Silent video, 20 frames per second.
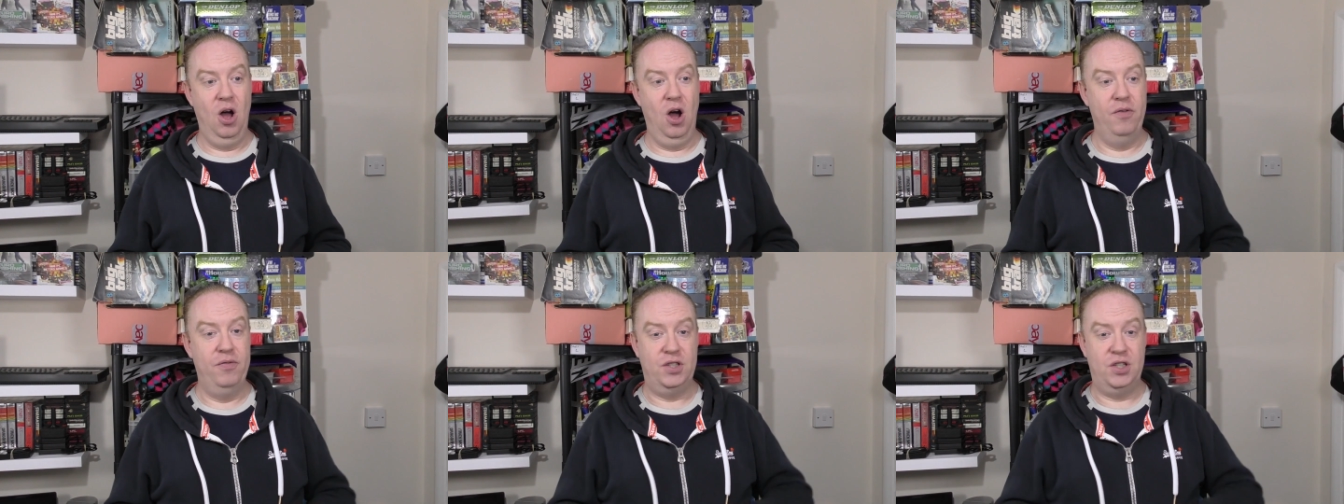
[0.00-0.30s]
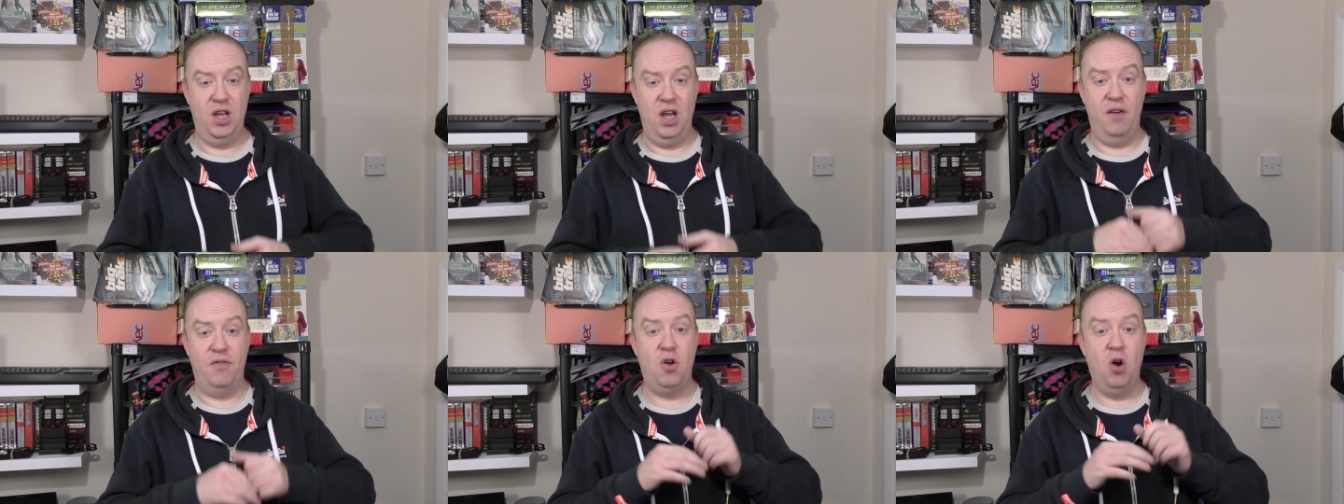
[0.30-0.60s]

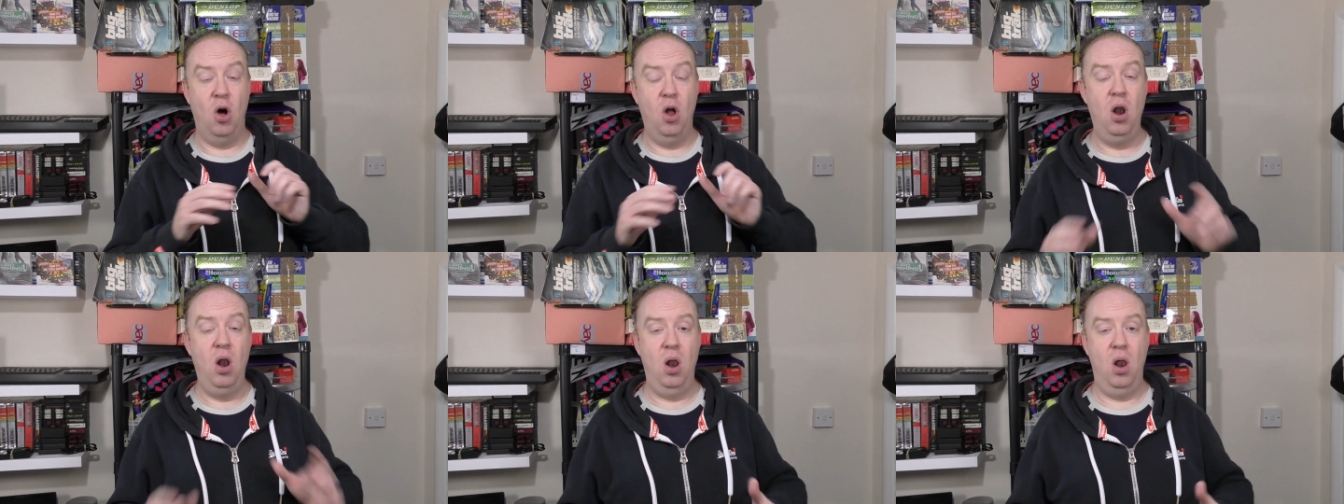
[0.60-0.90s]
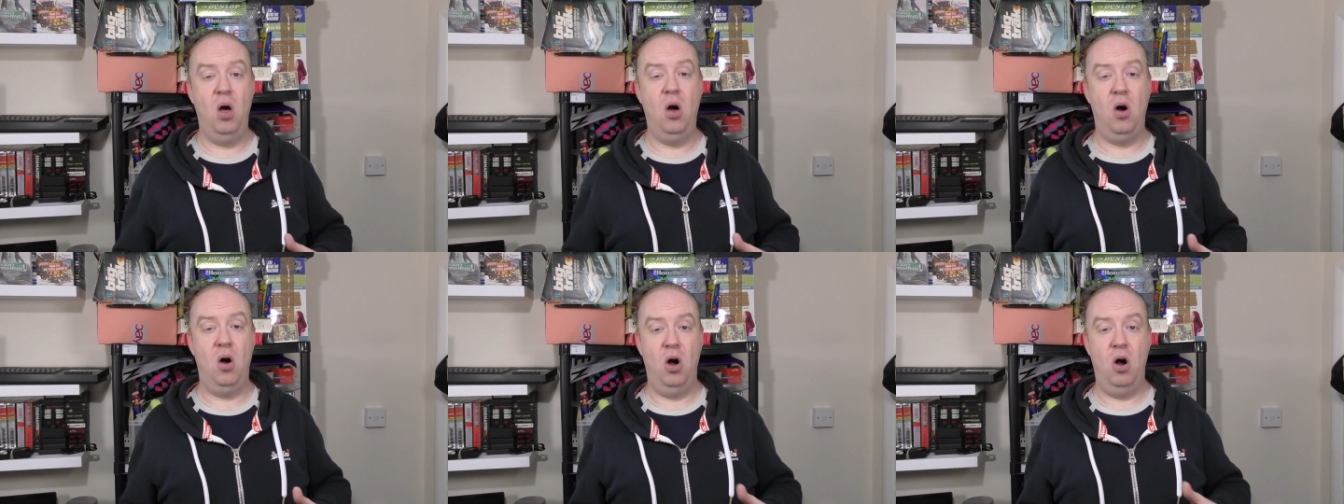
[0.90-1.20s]
Obviously I've got a
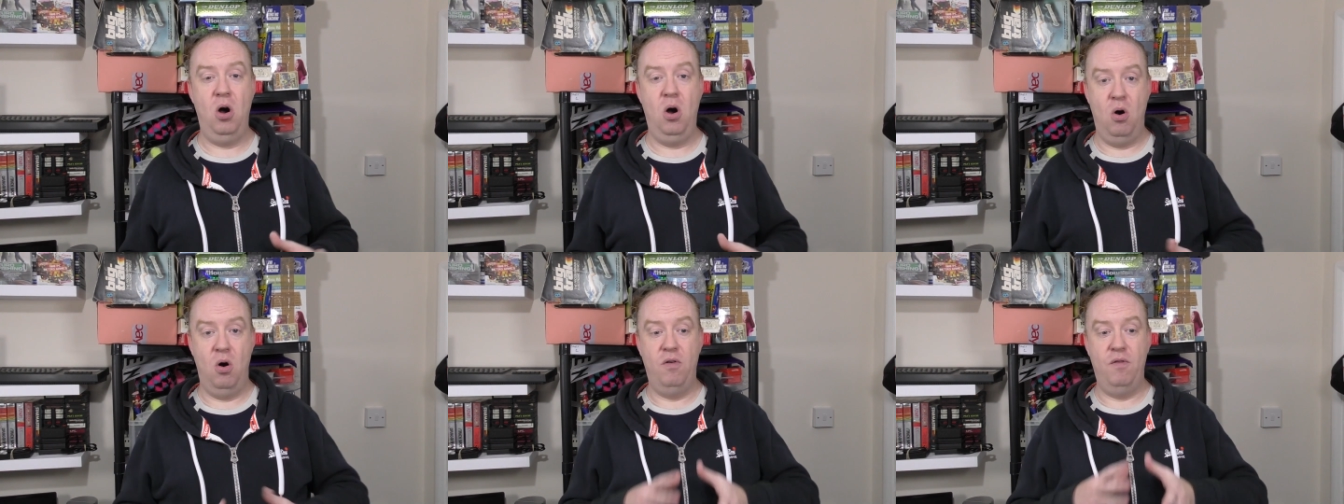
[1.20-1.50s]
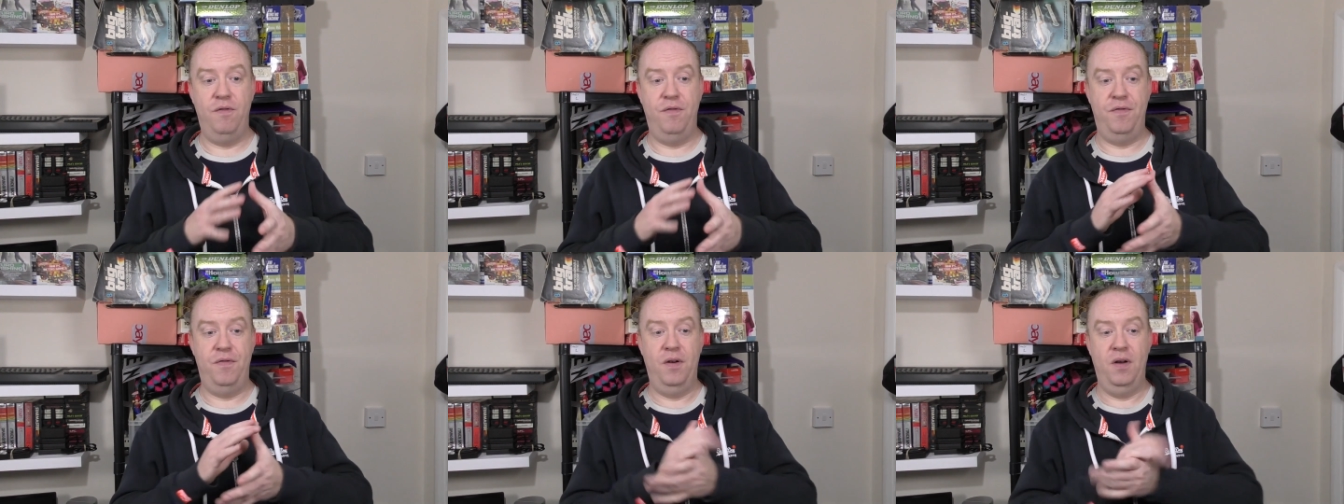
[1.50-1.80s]
lot
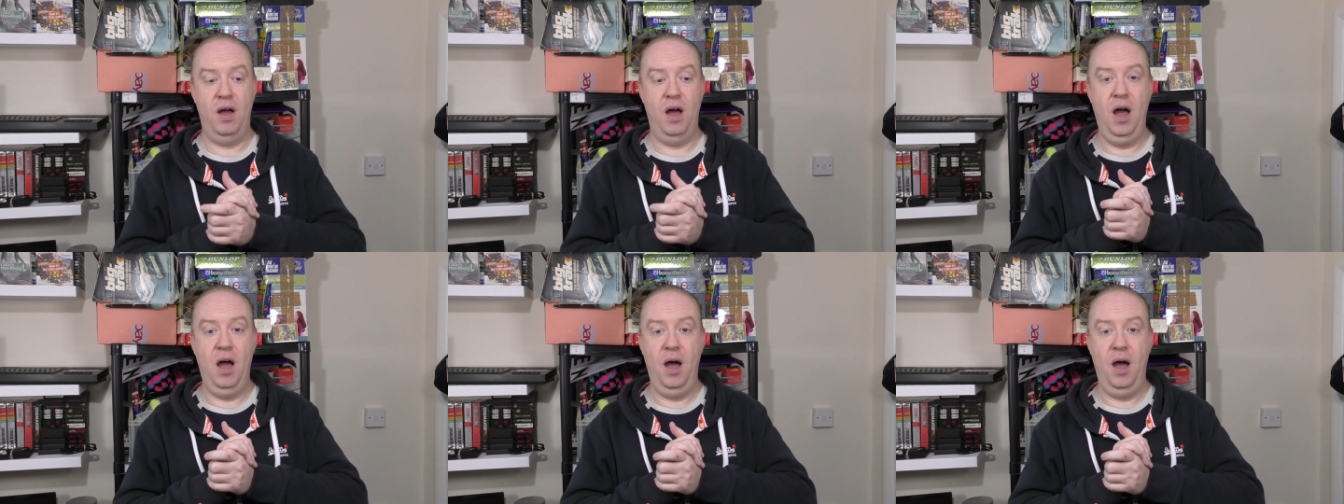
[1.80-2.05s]
of